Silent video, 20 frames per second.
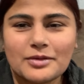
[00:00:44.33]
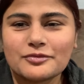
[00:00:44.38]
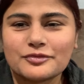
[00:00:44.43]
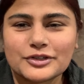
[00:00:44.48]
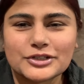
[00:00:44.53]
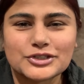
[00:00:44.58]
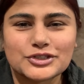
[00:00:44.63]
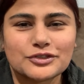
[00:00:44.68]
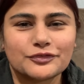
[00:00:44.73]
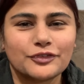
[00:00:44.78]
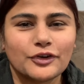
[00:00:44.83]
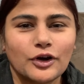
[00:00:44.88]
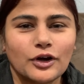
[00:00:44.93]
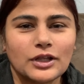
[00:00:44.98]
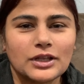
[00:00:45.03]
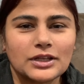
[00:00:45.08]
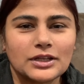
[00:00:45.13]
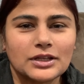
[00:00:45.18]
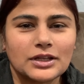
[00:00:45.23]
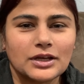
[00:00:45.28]
first of
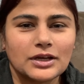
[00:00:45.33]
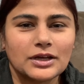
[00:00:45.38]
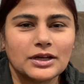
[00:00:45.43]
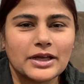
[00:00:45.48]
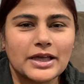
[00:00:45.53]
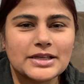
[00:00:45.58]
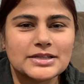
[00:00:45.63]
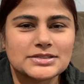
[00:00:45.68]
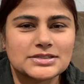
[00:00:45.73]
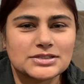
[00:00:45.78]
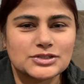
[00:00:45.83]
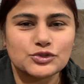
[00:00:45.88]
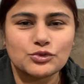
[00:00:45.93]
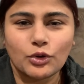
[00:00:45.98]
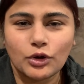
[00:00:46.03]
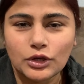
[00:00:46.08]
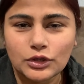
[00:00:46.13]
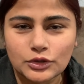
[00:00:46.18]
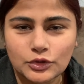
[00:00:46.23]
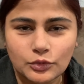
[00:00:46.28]
all as you
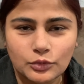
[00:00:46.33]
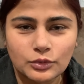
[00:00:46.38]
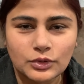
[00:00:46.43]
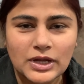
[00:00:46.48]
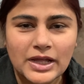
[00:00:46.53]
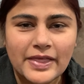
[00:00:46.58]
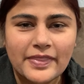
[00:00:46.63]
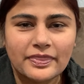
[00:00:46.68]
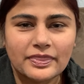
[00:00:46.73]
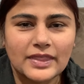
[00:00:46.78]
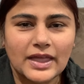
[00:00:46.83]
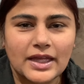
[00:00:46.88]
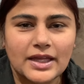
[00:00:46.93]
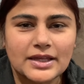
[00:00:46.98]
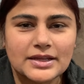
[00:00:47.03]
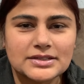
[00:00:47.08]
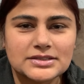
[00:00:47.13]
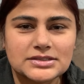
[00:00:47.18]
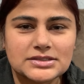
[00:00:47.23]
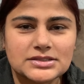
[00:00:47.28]
all know
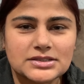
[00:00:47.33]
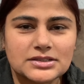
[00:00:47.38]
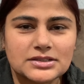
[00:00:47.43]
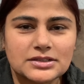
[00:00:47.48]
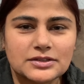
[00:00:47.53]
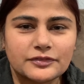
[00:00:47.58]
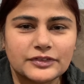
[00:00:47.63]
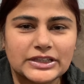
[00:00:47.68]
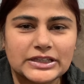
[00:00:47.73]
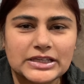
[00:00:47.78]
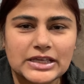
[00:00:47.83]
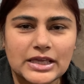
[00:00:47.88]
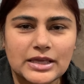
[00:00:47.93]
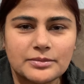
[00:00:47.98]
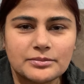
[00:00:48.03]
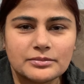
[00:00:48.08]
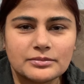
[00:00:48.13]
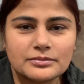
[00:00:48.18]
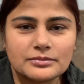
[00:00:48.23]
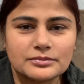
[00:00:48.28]
that uh, we
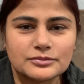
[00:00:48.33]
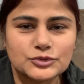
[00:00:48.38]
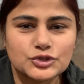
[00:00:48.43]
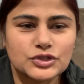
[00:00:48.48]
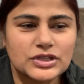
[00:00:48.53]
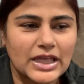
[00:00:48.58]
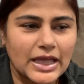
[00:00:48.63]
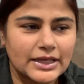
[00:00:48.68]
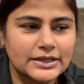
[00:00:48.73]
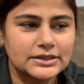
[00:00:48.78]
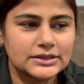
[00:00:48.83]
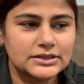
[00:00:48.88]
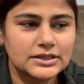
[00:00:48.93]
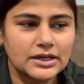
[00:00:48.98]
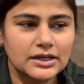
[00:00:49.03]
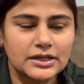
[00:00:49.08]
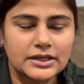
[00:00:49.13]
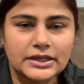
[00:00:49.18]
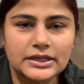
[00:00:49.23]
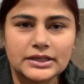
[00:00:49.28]
came to
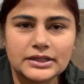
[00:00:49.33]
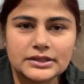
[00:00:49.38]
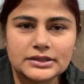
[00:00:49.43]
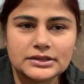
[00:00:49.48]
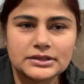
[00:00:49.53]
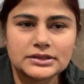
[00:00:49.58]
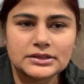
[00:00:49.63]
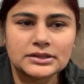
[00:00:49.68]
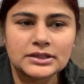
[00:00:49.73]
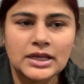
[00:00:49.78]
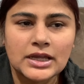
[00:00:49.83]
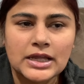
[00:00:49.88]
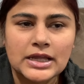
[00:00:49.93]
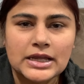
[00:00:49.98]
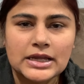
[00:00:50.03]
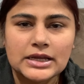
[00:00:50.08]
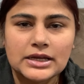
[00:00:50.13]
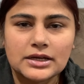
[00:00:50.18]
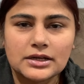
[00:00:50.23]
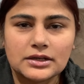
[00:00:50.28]
canada in
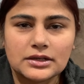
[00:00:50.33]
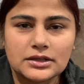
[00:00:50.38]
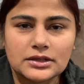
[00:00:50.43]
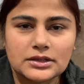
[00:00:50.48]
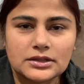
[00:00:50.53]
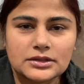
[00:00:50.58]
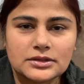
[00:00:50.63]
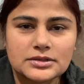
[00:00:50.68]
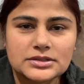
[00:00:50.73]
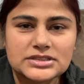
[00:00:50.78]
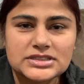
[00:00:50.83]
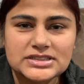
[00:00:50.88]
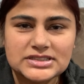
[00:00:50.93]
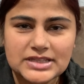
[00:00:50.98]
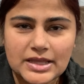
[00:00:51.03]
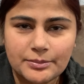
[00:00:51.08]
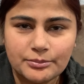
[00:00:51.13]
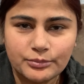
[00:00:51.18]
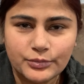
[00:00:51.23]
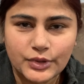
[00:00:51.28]
uh,
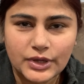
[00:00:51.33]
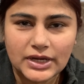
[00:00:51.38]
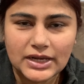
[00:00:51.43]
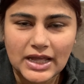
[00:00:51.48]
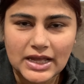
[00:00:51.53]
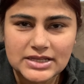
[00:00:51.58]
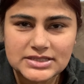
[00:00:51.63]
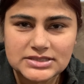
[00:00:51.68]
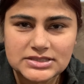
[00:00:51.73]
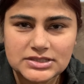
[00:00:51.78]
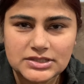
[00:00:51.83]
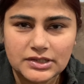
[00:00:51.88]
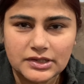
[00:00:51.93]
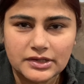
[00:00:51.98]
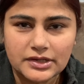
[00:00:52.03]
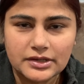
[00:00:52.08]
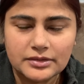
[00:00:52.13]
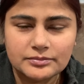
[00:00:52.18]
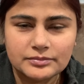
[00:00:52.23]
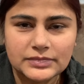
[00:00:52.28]
December last
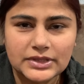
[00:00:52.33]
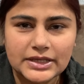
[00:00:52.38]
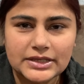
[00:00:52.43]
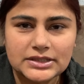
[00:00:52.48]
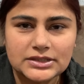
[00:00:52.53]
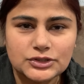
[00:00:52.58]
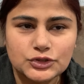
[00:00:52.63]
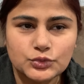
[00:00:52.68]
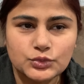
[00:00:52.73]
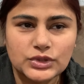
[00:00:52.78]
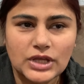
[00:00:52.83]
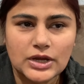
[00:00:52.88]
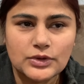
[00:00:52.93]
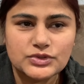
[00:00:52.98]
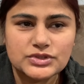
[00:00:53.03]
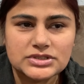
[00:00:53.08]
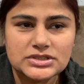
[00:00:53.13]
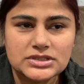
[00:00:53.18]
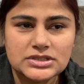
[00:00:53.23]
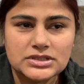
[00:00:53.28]
year like in
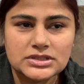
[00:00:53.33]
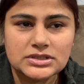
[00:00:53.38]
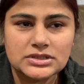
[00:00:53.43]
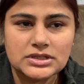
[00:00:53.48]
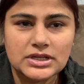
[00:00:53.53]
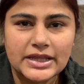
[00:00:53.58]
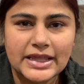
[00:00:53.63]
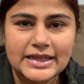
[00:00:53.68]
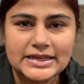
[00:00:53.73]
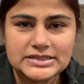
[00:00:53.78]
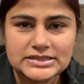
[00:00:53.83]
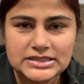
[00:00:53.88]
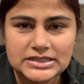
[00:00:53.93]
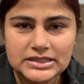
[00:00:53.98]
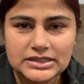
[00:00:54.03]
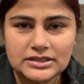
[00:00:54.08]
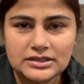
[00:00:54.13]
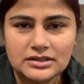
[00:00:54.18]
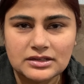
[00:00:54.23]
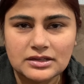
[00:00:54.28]

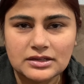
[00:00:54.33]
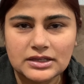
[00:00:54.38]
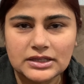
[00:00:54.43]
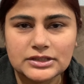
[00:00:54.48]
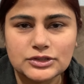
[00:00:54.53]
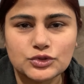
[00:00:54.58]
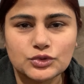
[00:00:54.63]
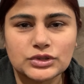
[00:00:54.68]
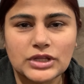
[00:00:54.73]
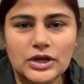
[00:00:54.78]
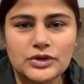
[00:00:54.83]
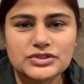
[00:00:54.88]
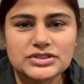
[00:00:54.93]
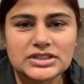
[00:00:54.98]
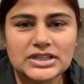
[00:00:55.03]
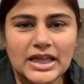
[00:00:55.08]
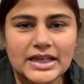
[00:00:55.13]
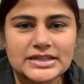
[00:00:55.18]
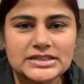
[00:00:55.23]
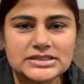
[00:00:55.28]
2018 in
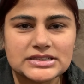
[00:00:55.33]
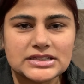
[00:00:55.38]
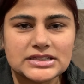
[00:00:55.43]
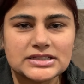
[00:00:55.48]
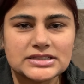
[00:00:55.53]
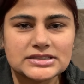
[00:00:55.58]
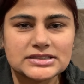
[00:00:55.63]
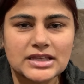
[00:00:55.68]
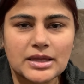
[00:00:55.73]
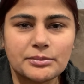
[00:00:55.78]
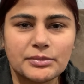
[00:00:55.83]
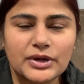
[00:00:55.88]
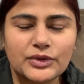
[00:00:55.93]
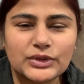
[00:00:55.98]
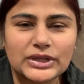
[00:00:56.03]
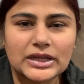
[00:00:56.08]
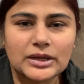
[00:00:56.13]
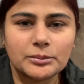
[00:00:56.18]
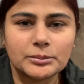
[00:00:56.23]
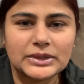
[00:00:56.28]
2019 December
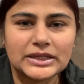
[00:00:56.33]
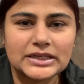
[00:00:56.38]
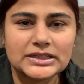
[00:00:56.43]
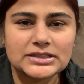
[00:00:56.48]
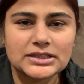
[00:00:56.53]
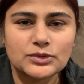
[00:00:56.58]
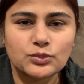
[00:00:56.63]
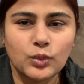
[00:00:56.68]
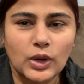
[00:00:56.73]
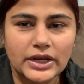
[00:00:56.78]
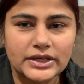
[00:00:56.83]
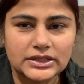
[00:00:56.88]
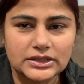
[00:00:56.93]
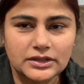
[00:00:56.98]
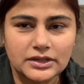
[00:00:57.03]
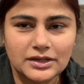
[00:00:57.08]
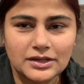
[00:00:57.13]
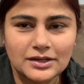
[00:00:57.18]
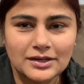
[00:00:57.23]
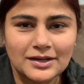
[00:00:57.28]
we completed one
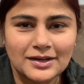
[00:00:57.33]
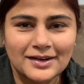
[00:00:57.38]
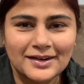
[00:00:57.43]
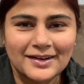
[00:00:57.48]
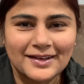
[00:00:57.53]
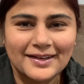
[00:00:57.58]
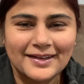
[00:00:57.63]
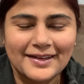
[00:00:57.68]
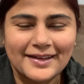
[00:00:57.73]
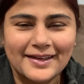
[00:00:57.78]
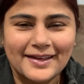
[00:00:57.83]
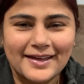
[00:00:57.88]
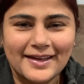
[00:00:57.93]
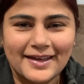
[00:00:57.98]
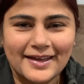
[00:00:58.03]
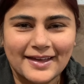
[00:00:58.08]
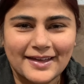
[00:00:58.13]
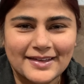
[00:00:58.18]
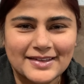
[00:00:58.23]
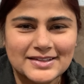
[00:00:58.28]
year
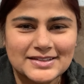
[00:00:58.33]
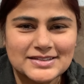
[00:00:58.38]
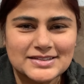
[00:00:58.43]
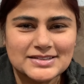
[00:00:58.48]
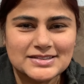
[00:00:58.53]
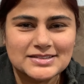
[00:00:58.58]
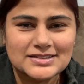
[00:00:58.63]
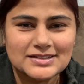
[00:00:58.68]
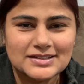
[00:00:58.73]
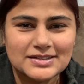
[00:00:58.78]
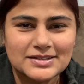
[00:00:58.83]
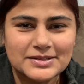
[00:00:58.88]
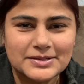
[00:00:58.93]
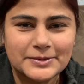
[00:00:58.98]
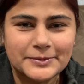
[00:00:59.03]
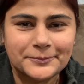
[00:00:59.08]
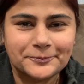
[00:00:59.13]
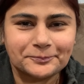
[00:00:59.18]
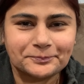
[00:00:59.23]
and uh,